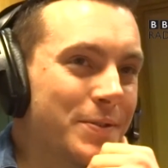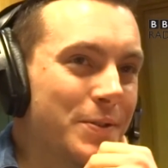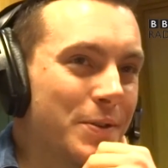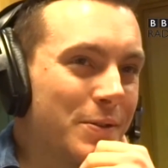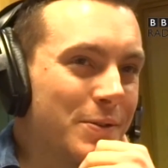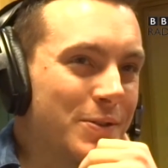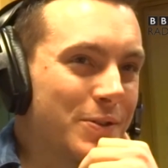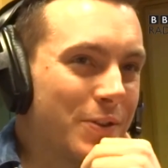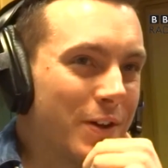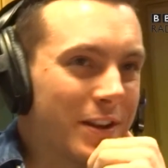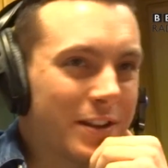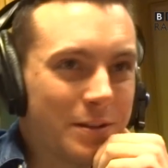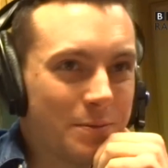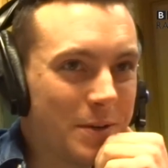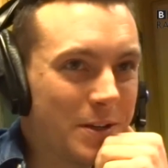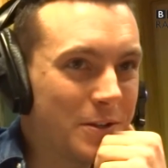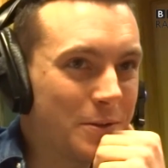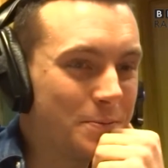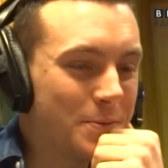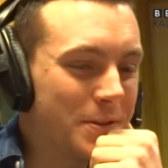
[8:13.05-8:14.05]
so it was great to
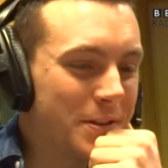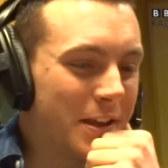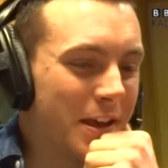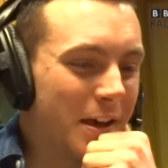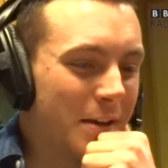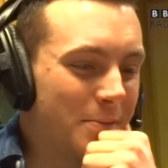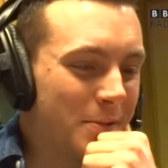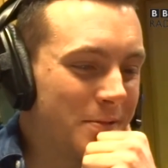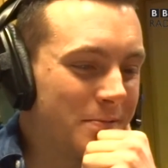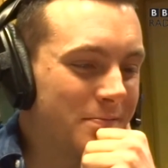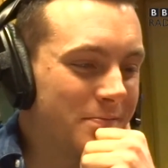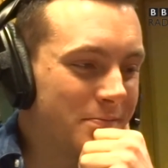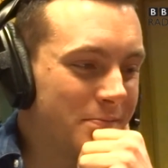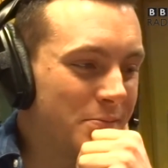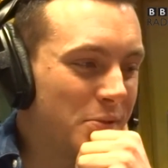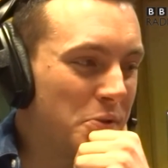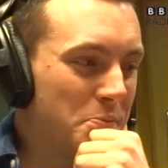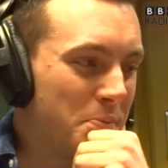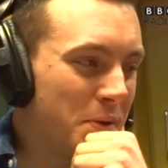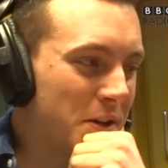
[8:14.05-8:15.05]
meet up with them and
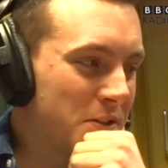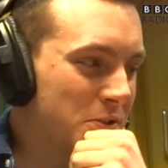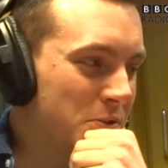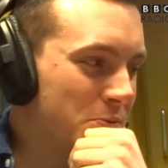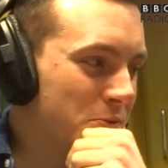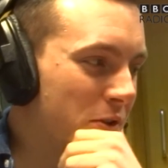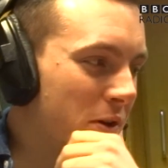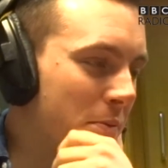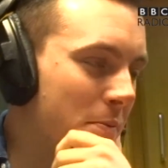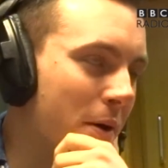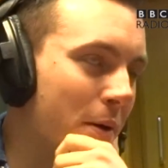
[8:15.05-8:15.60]
brought back some great